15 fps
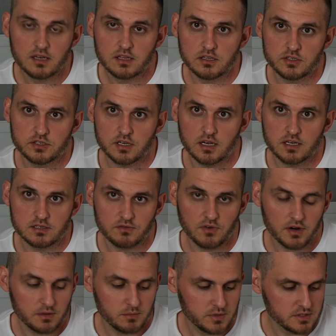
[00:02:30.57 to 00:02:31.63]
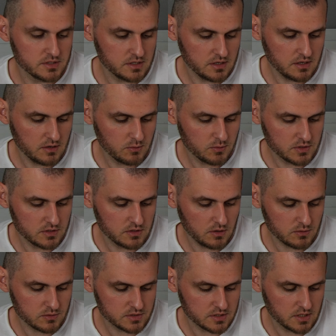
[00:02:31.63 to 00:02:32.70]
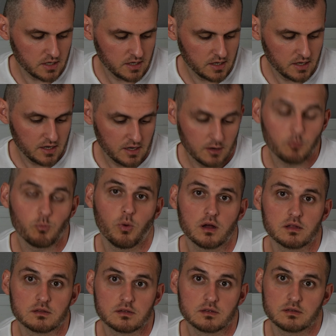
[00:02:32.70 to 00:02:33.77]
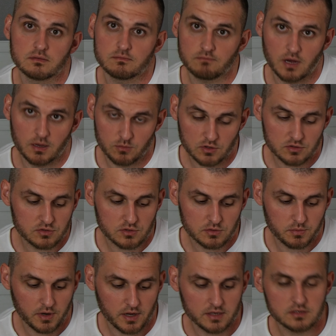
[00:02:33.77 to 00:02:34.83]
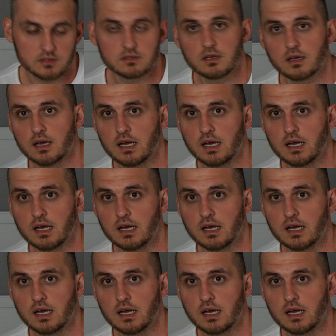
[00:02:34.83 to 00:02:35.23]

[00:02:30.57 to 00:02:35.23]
DJI is very busy with those, but I'm not surprised.